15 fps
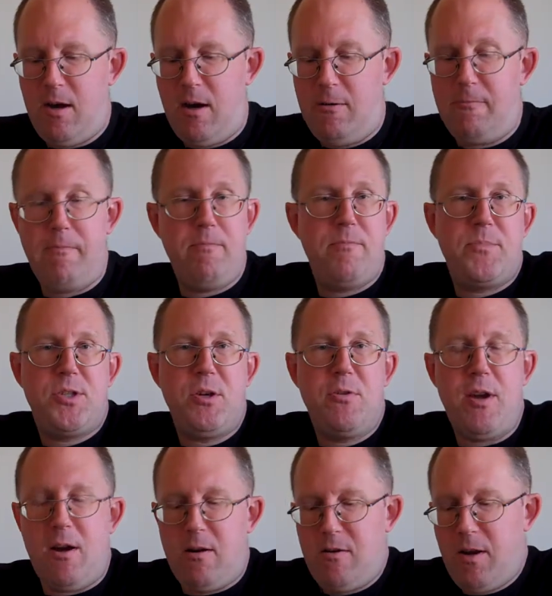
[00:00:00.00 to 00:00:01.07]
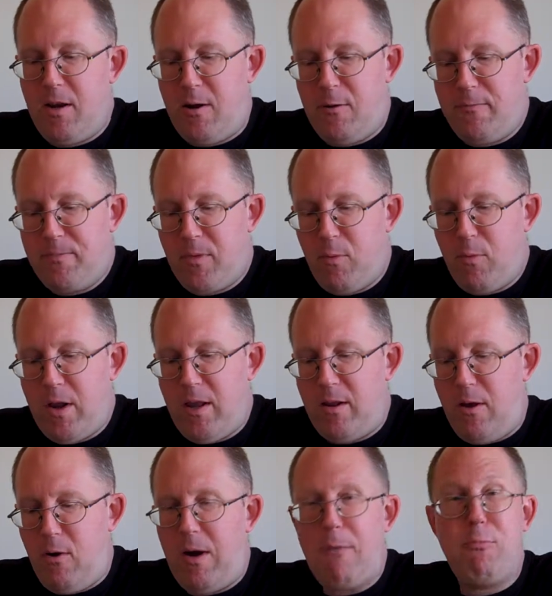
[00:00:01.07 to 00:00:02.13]
So there, you know, what do you
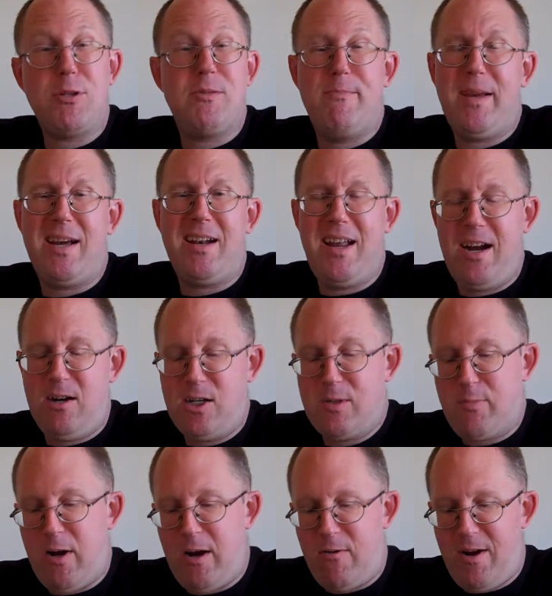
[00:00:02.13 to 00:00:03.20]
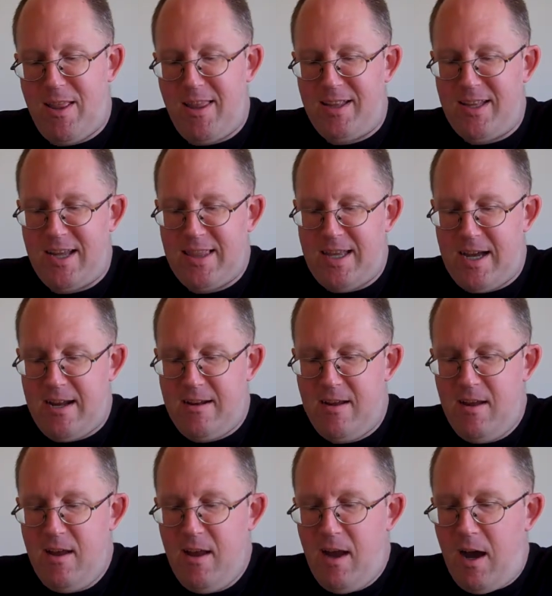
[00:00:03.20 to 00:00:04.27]
know? I wasn't big on Hairspray or anything like that.
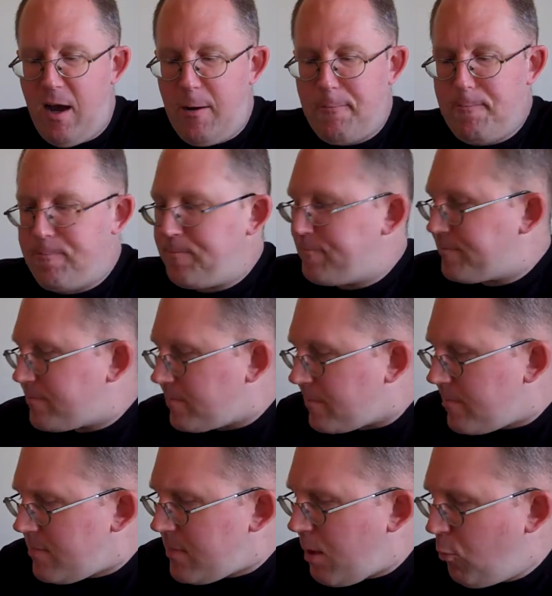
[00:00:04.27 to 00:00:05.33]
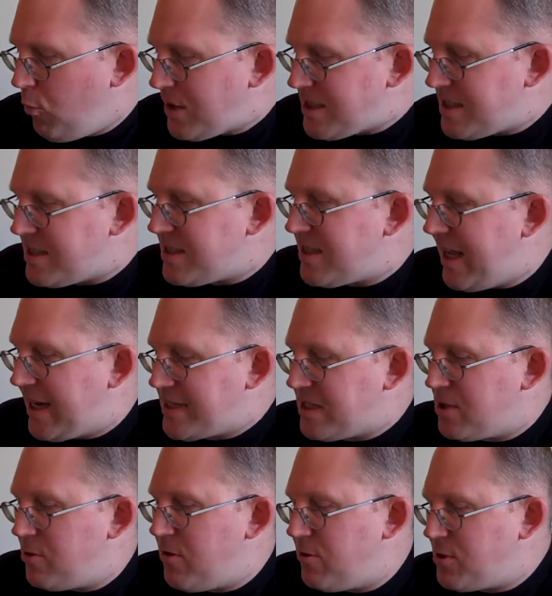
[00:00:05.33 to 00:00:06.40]
What's next?
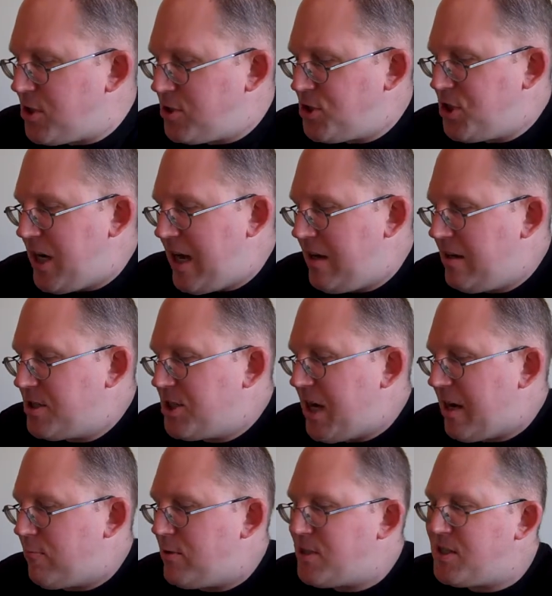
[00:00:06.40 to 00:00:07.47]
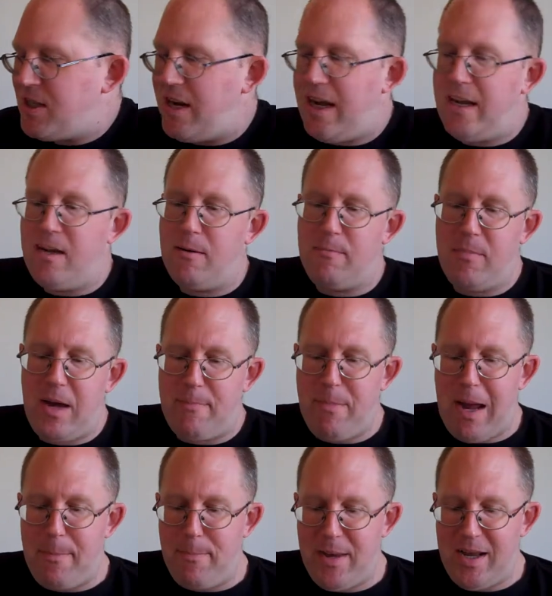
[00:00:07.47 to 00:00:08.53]
So those are genres that I'm
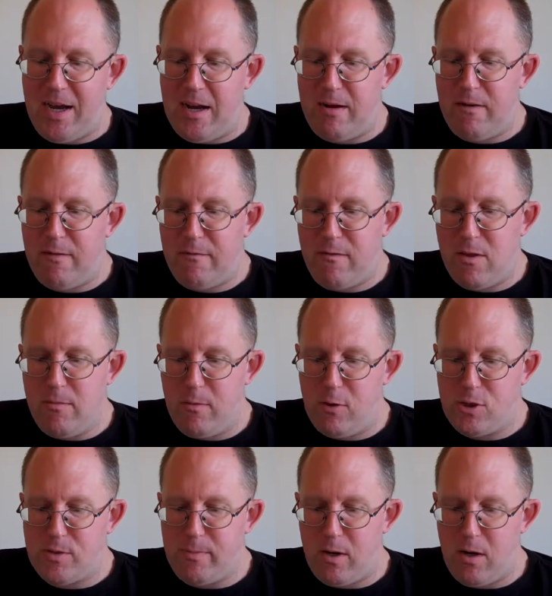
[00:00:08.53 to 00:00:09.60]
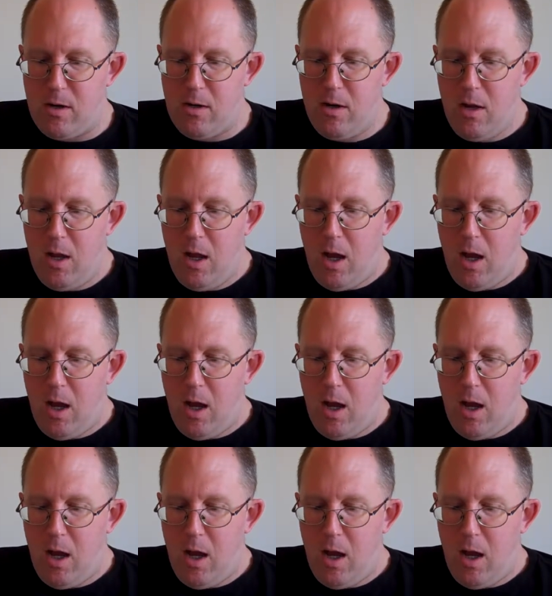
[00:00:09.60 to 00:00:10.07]
not big on for the most part.